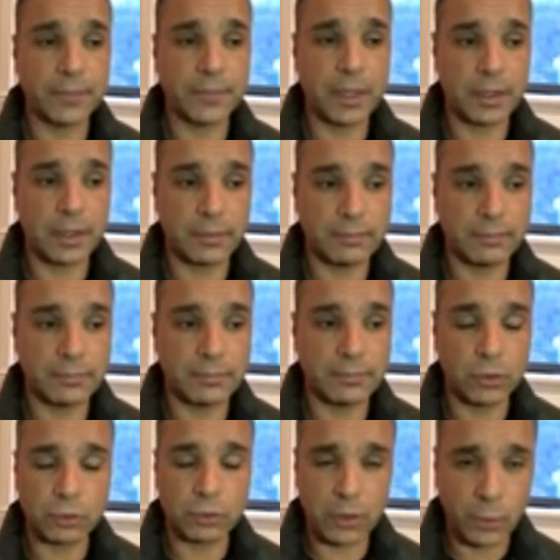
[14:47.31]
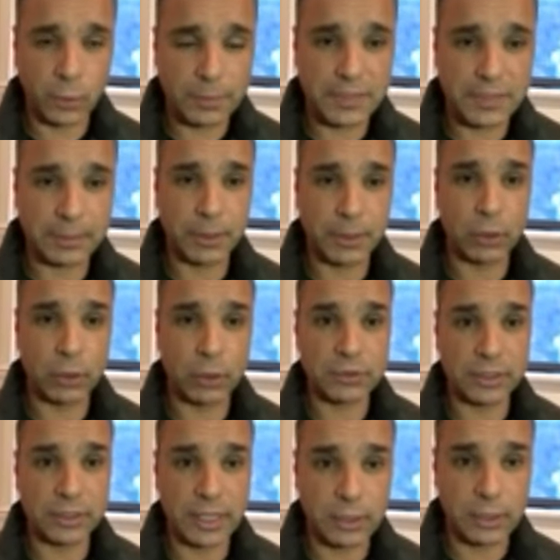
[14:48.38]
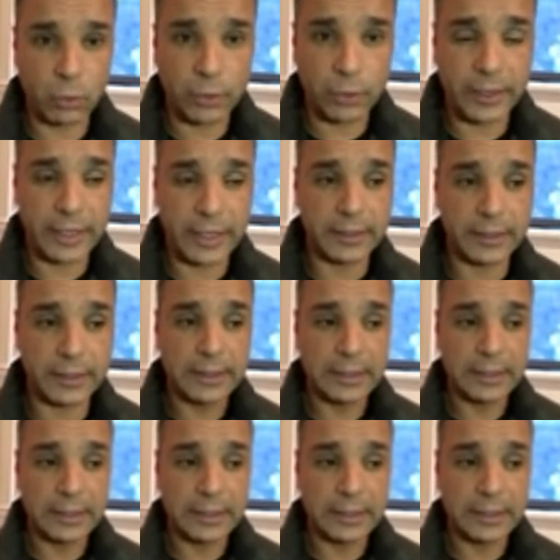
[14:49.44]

Um, go to our website, beholdisrael.org, and